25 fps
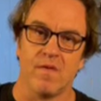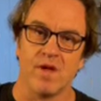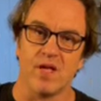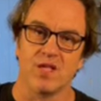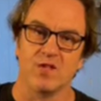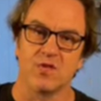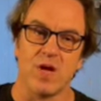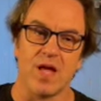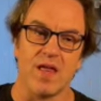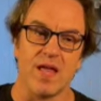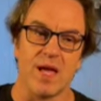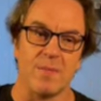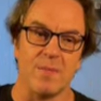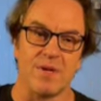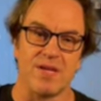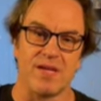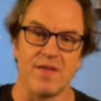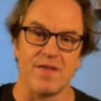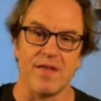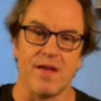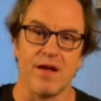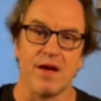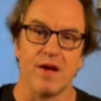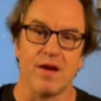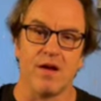So I like bending
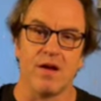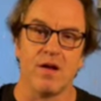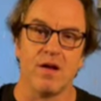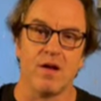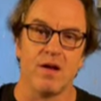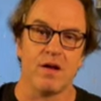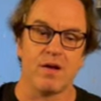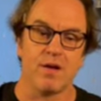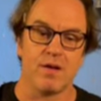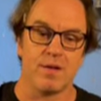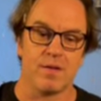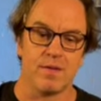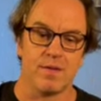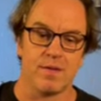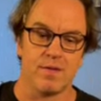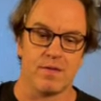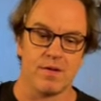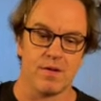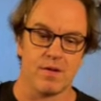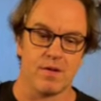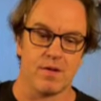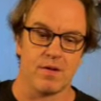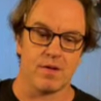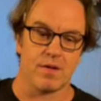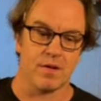there.
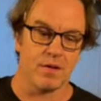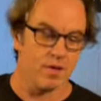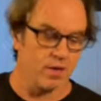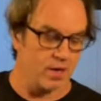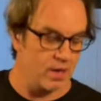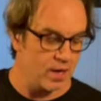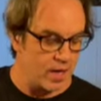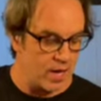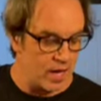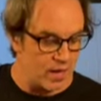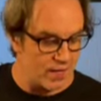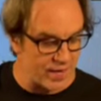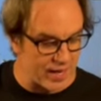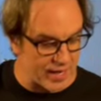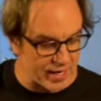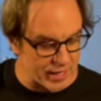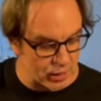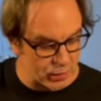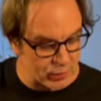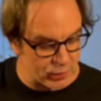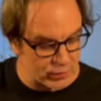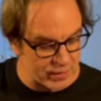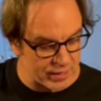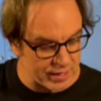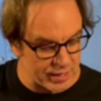And then I
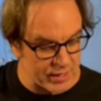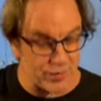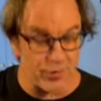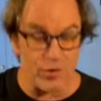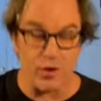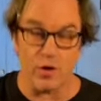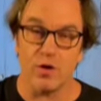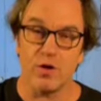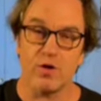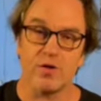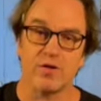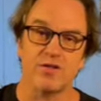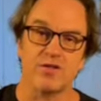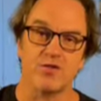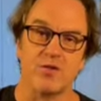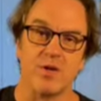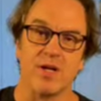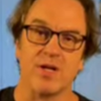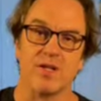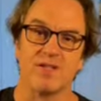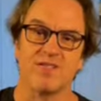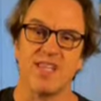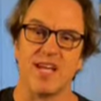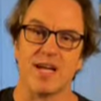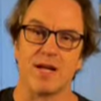go to the 3rd
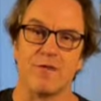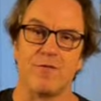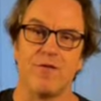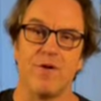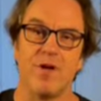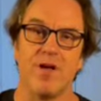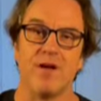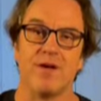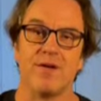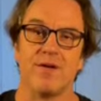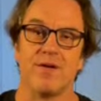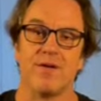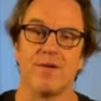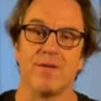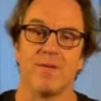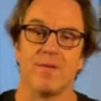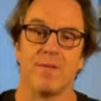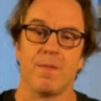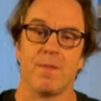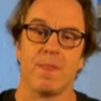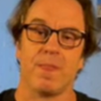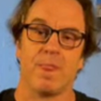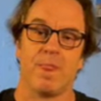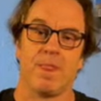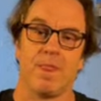string, 2nd fret,
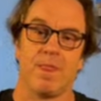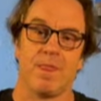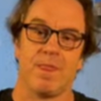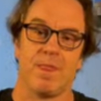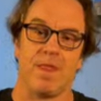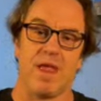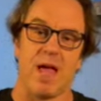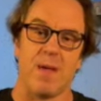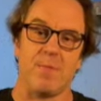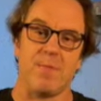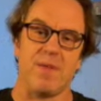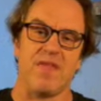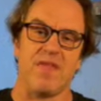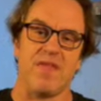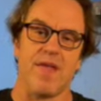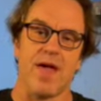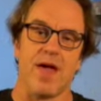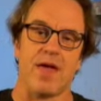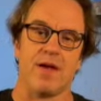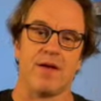and bend that.